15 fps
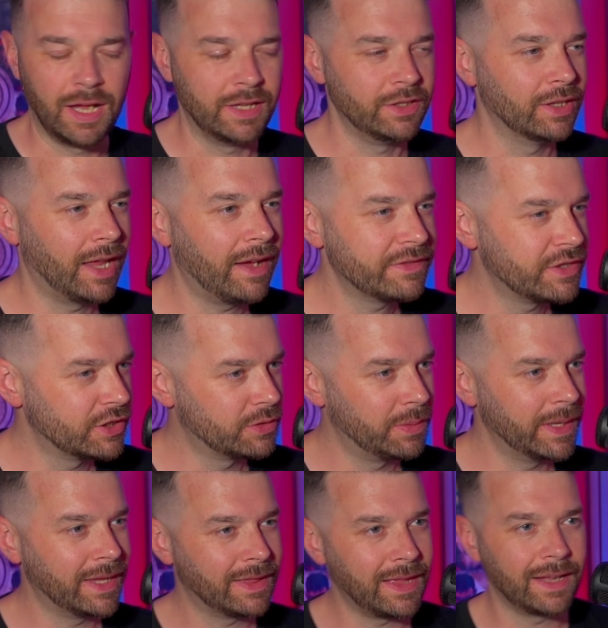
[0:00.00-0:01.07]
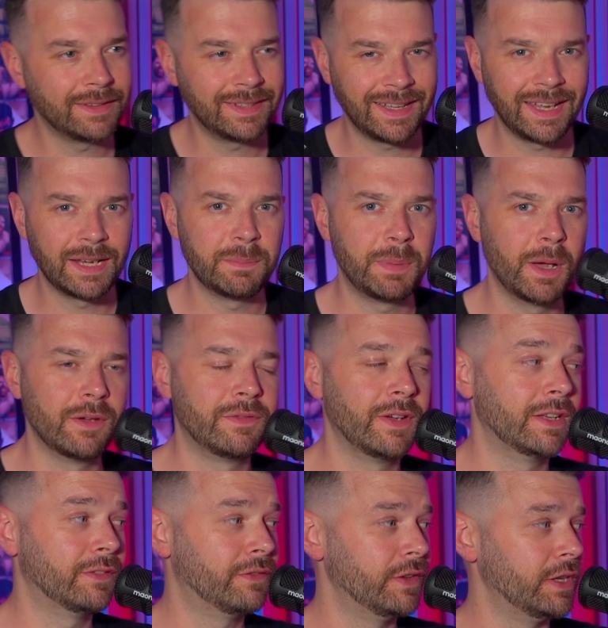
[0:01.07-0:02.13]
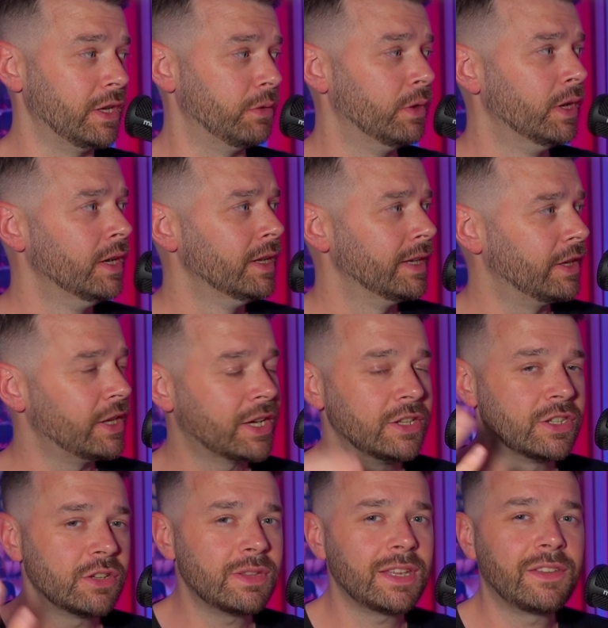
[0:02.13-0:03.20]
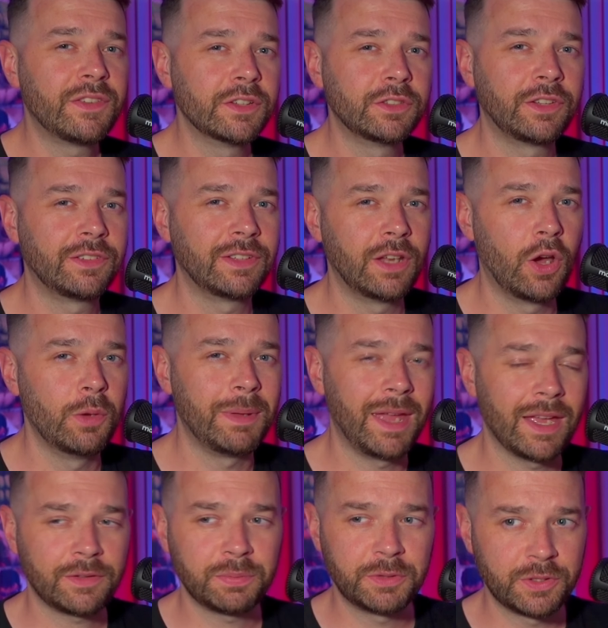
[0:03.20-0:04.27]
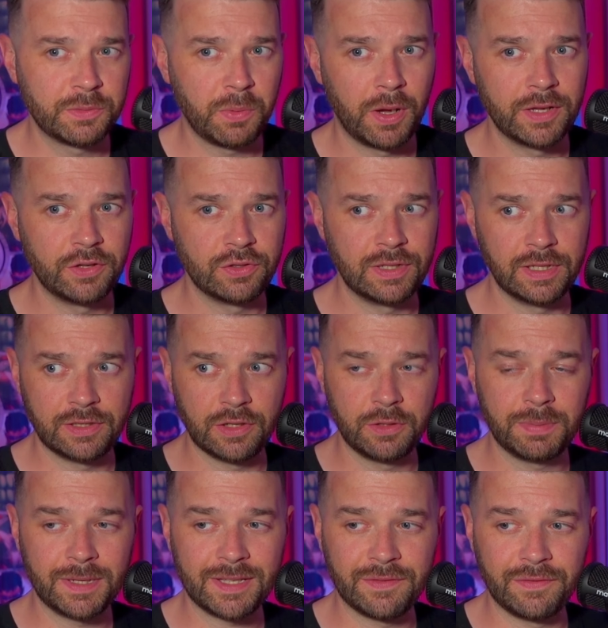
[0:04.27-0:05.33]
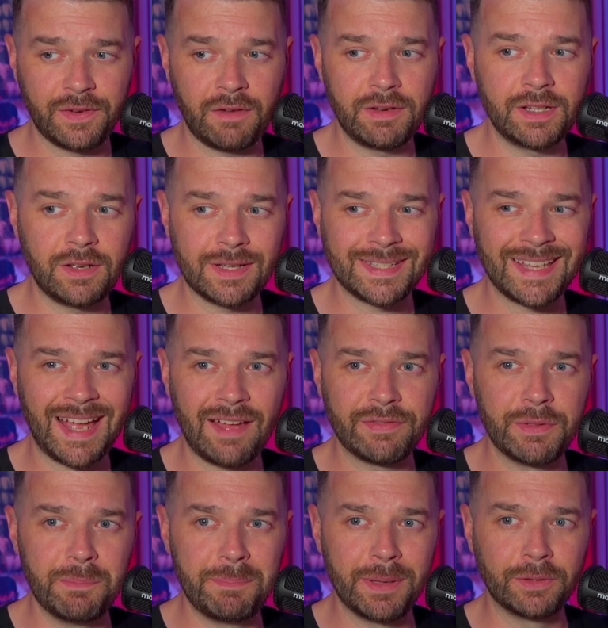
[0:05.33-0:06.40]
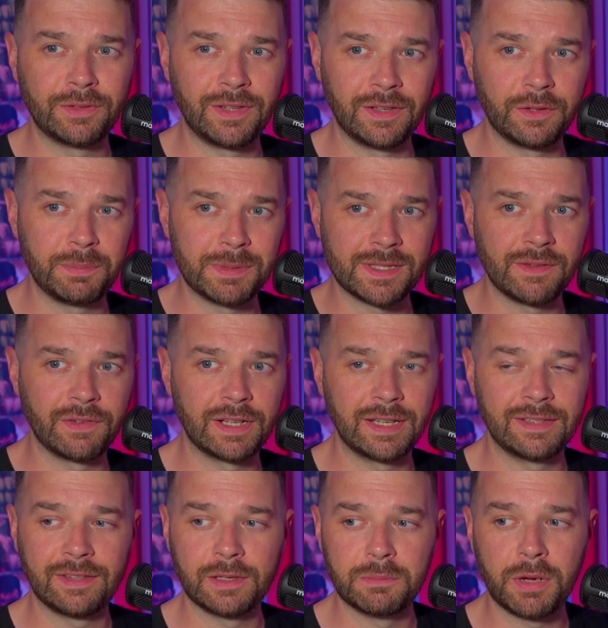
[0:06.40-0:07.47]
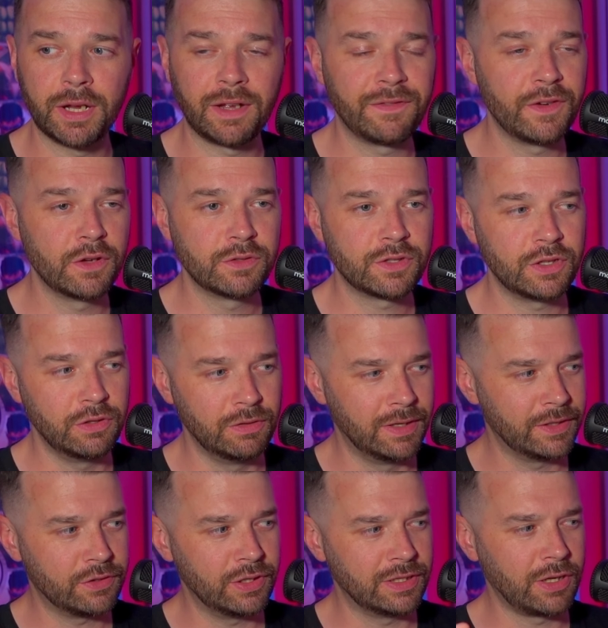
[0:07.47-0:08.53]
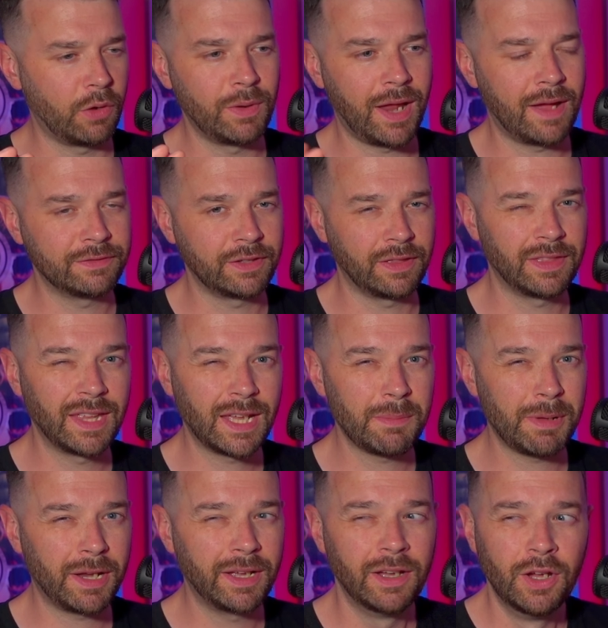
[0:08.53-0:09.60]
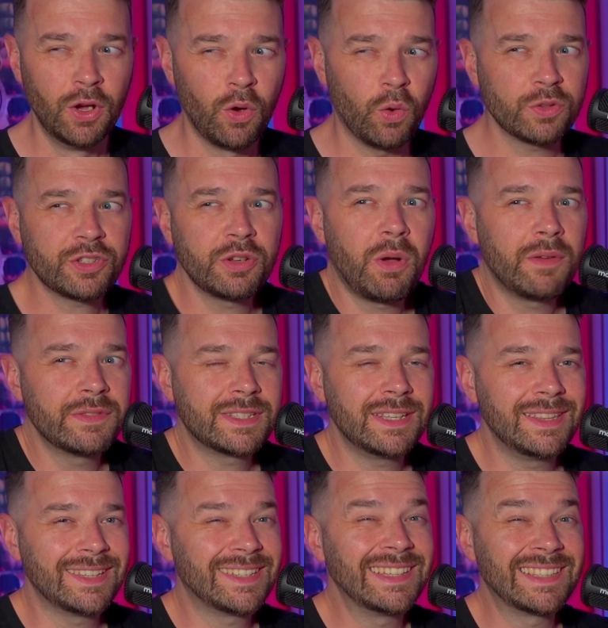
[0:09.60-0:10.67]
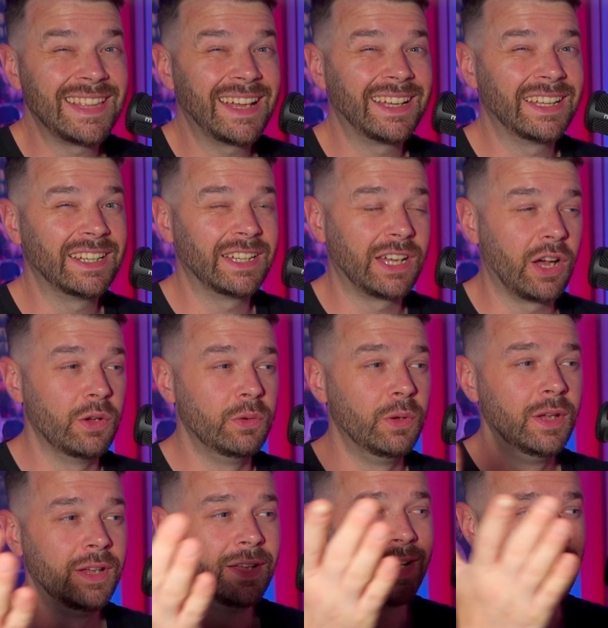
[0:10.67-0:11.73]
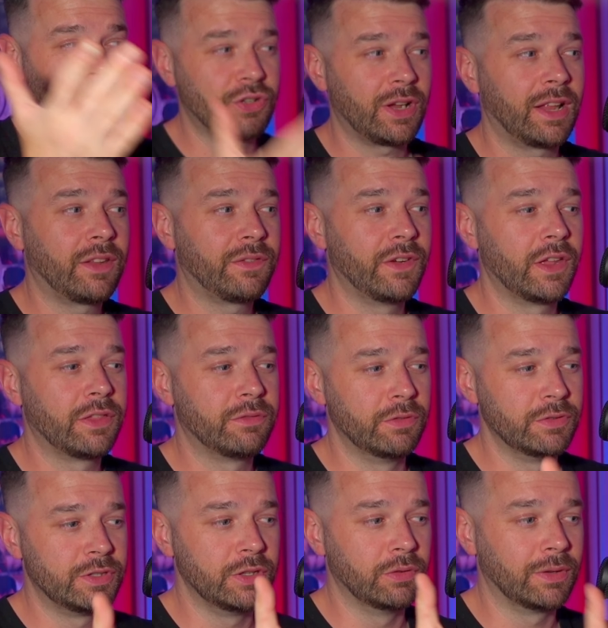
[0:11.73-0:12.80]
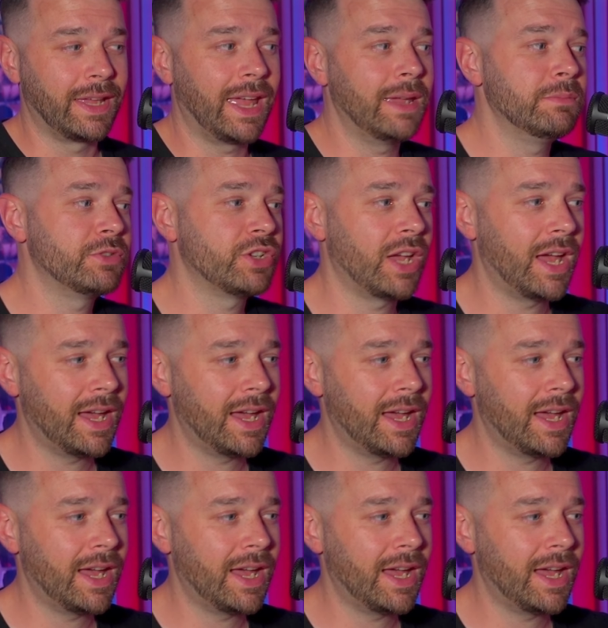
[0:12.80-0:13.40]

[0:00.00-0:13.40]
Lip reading: You'll have to tweak that to get it perfect for you. Now, you can do these filters in OBS, which is what I usually do, but it's very nice to have them built in specifically to the microphone, so you literally don't have to think about it. Also, obviously, this is then going to go and transfer through to your game chat,